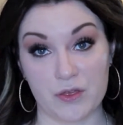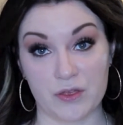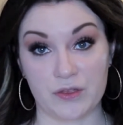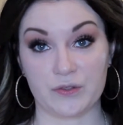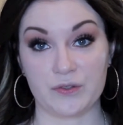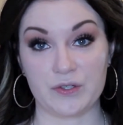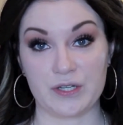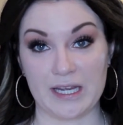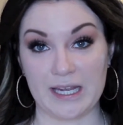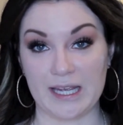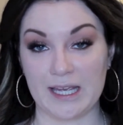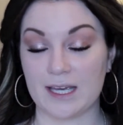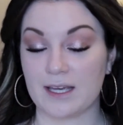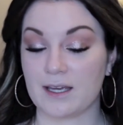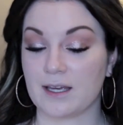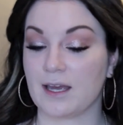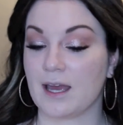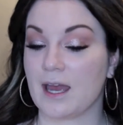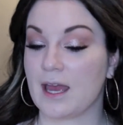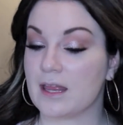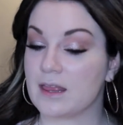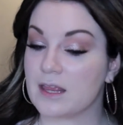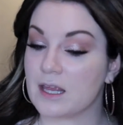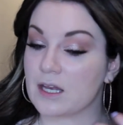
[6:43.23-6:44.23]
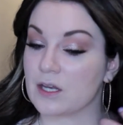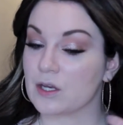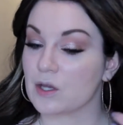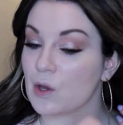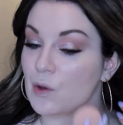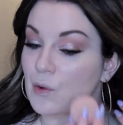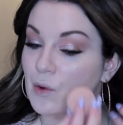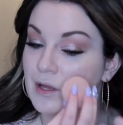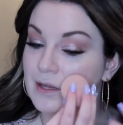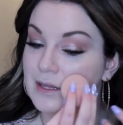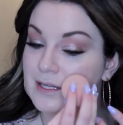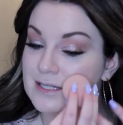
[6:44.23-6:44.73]
3, and then
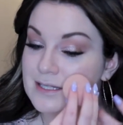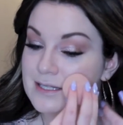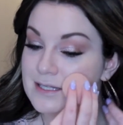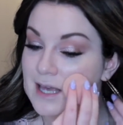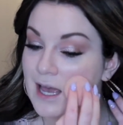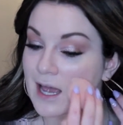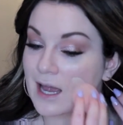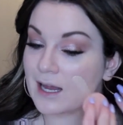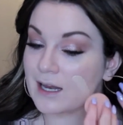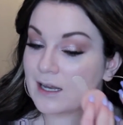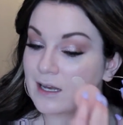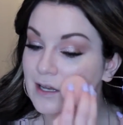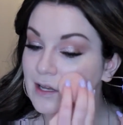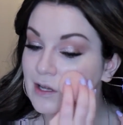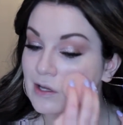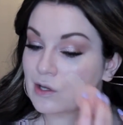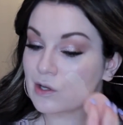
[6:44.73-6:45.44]
go on this side.